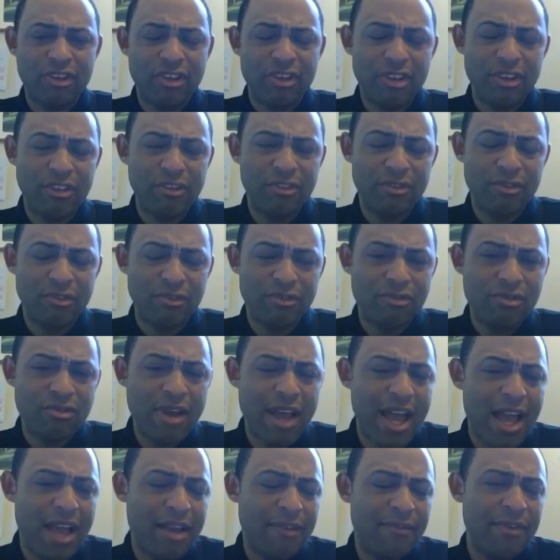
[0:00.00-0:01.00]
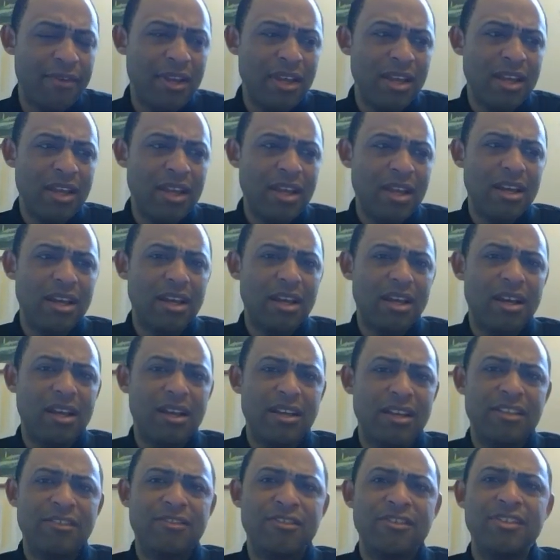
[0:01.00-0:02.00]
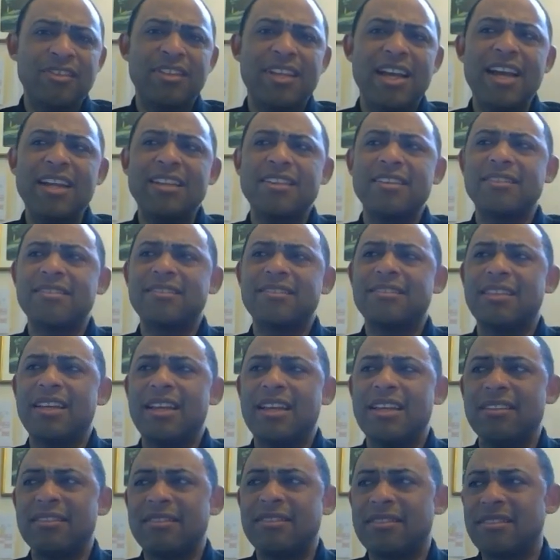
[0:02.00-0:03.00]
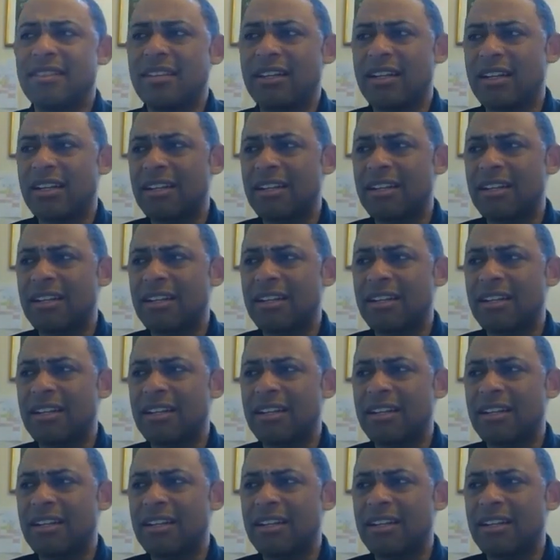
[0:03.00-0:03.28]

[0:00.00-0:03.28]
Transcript: You have in the United States,